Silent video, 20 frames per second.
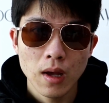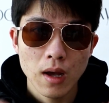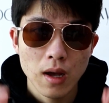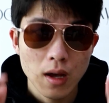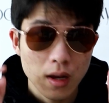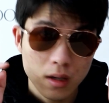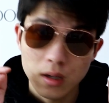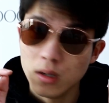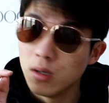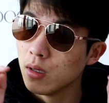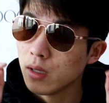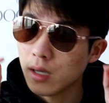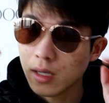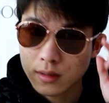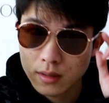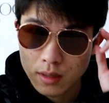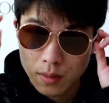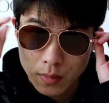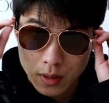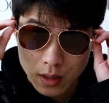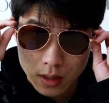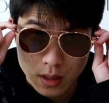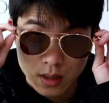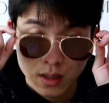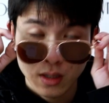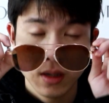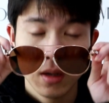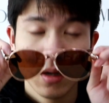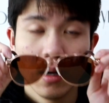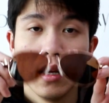Hello,
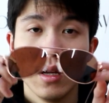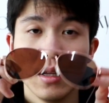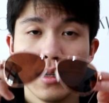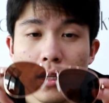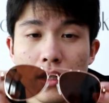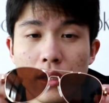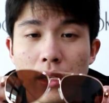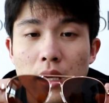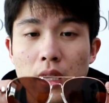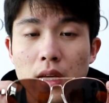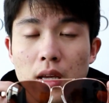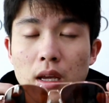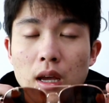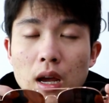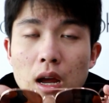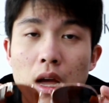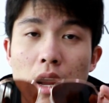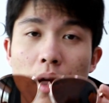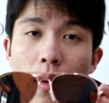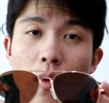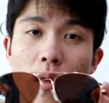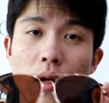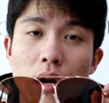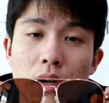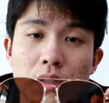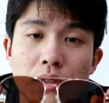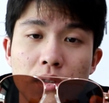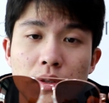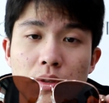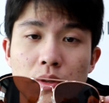customer. Today I
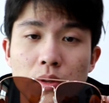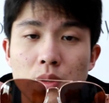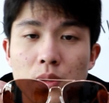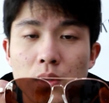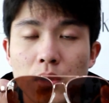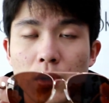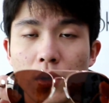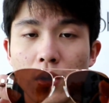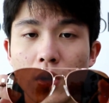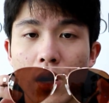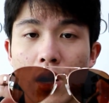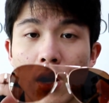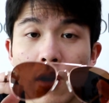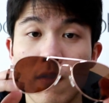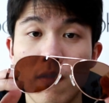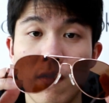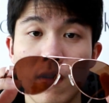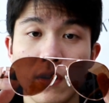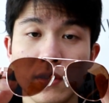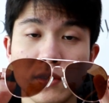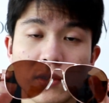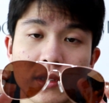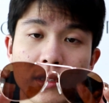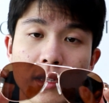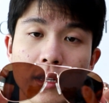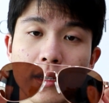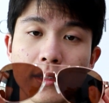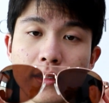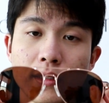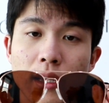will show you our newest
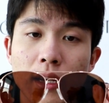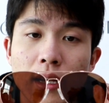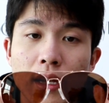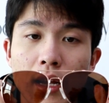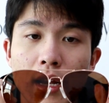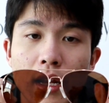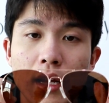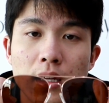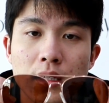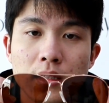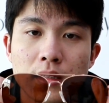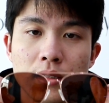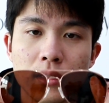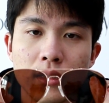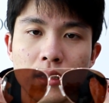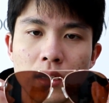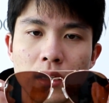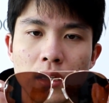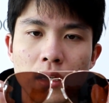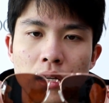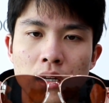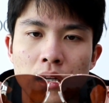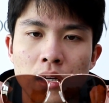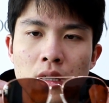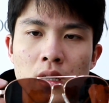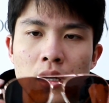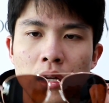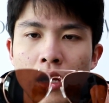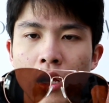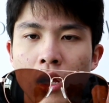sunglass. Uh,
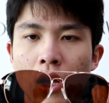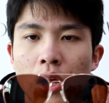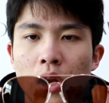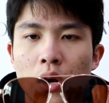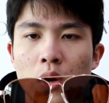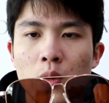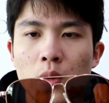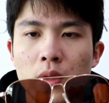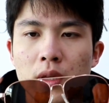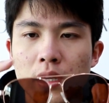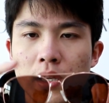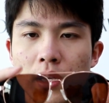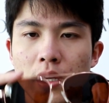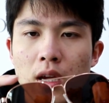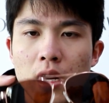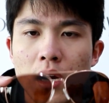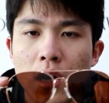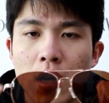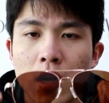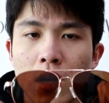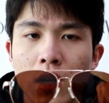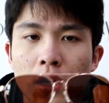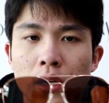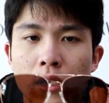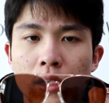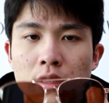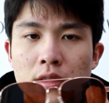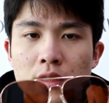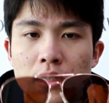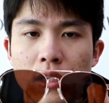look here.
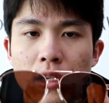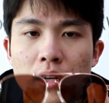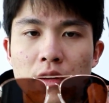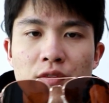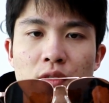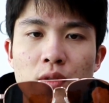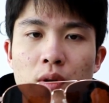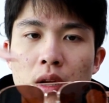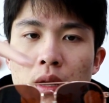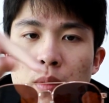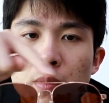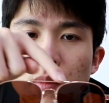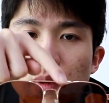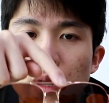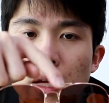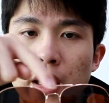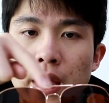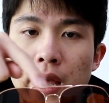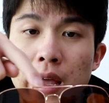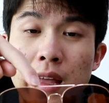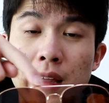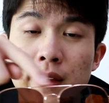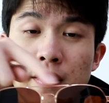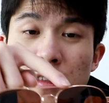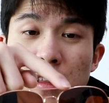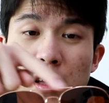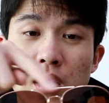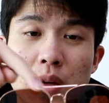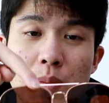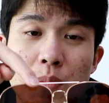The frame
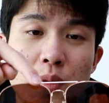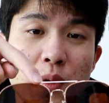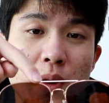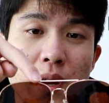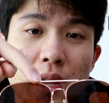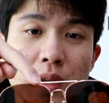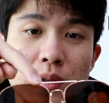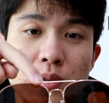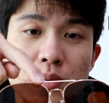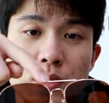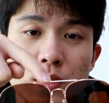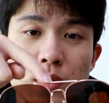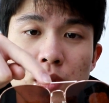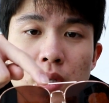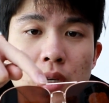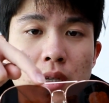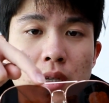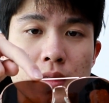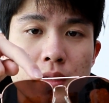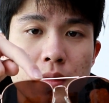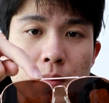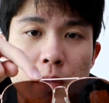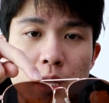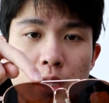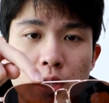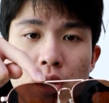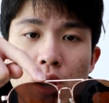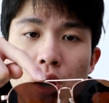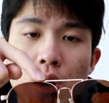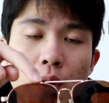and the bridge
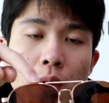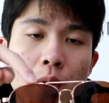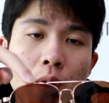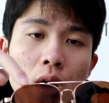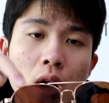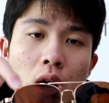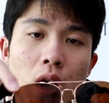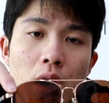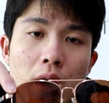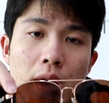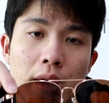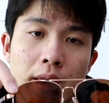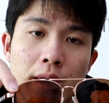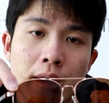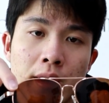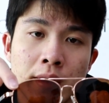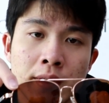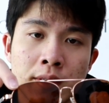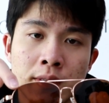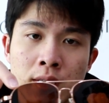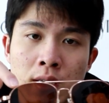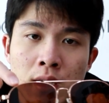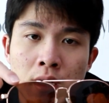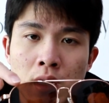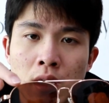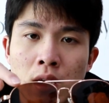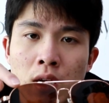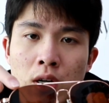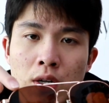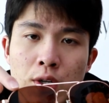material is
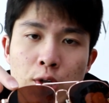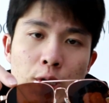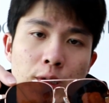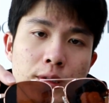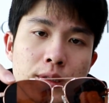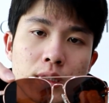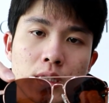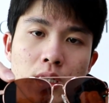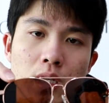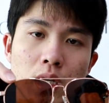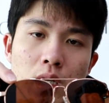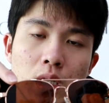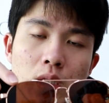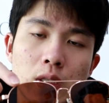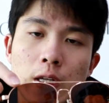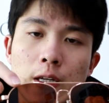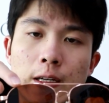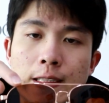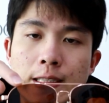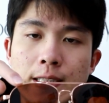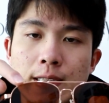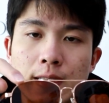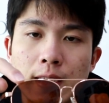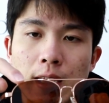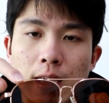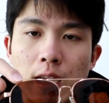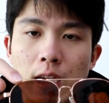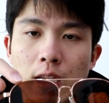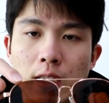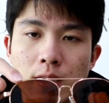uh, rose gold
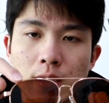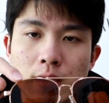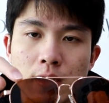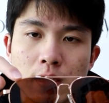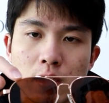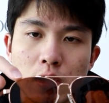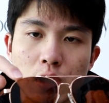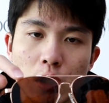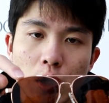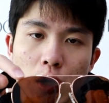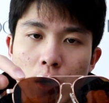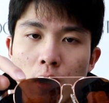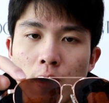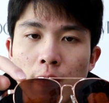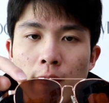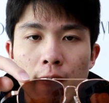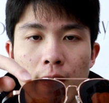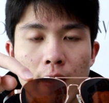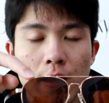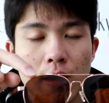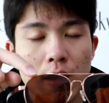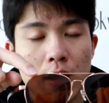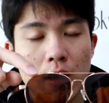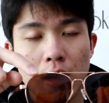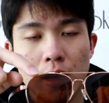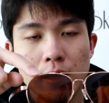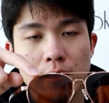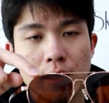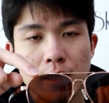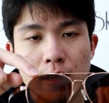stainless steel.
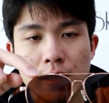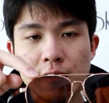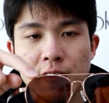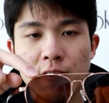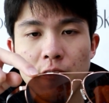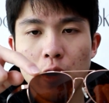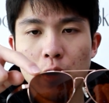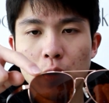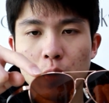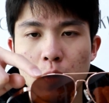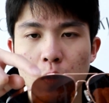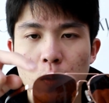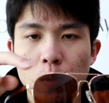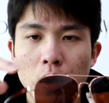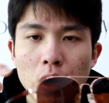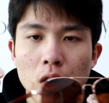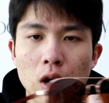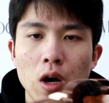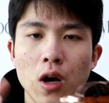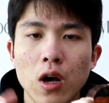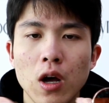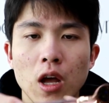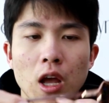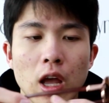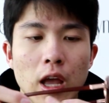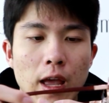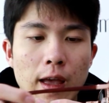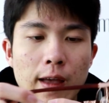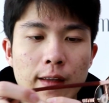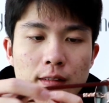Uh, it is very cool.
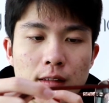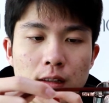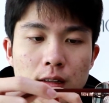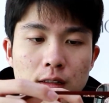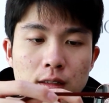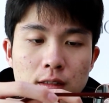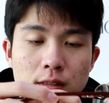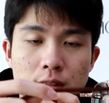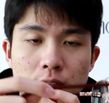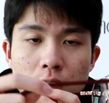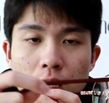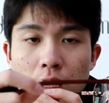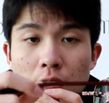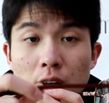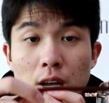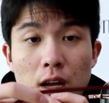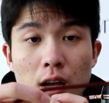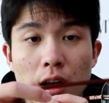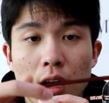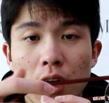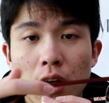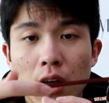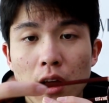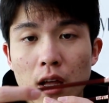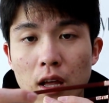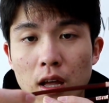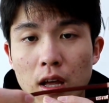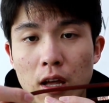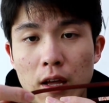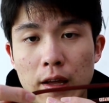And uh, the
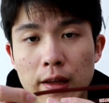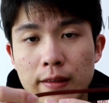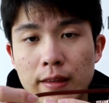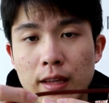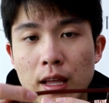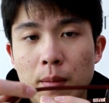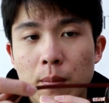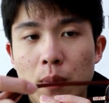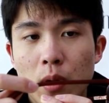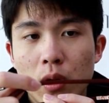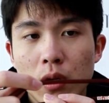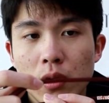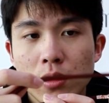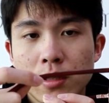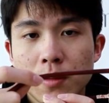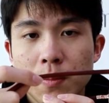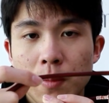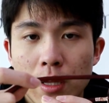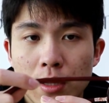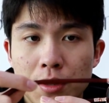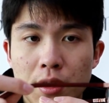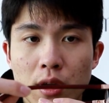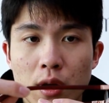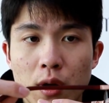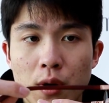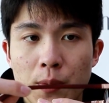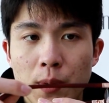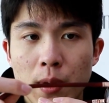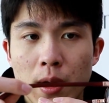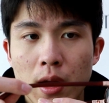uh, temples
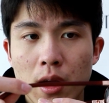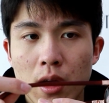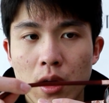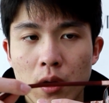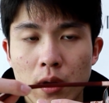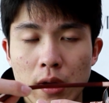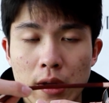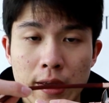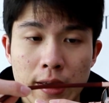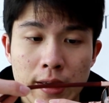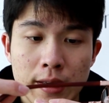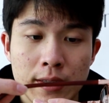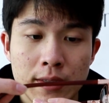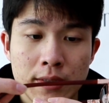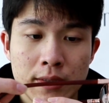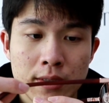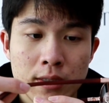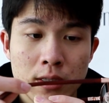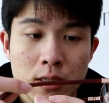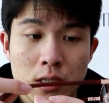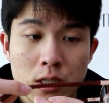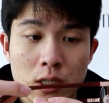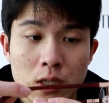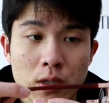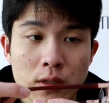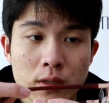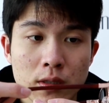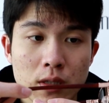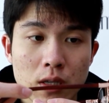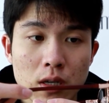material is
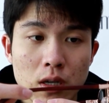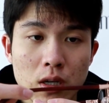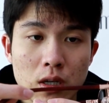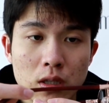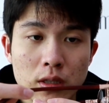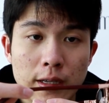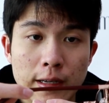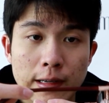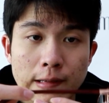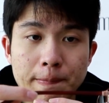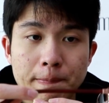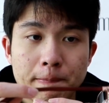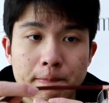rosewood.